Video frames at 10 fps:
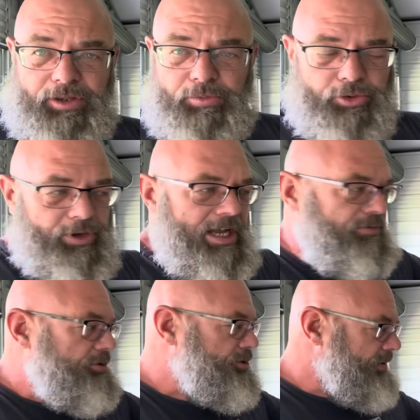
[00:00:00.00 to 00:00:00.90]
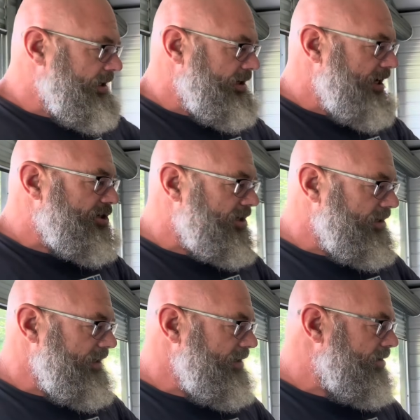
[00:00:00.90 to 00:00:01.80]
with gravel. So we got a nice
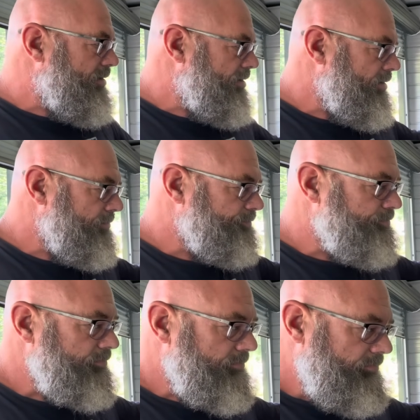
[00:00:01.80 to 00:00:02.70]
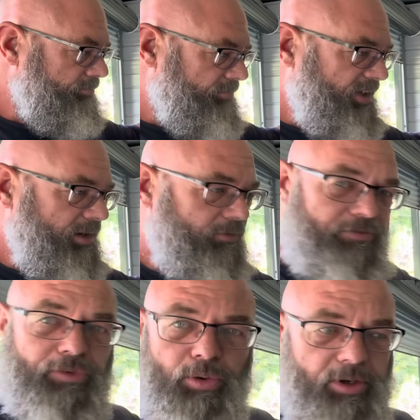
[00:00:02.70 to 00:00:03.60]
clean
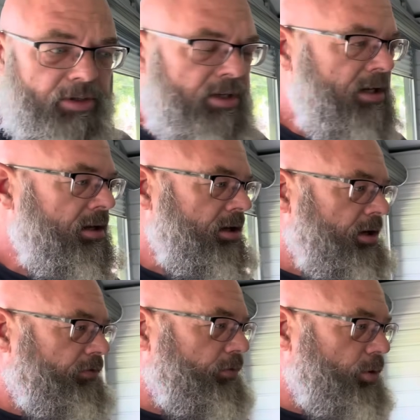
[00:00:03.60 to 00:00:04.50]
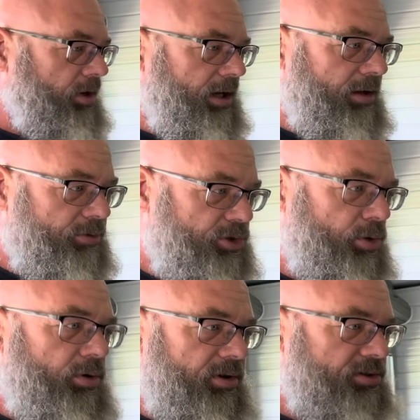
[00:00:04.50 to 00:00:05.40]
floor for
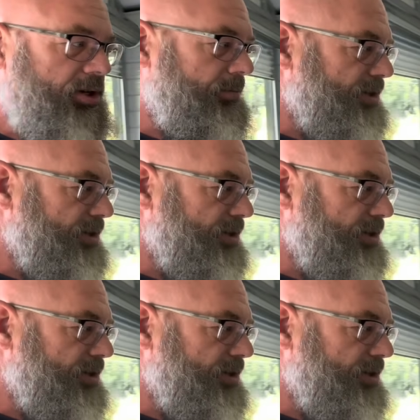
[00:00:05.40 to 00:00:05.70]
storing some of the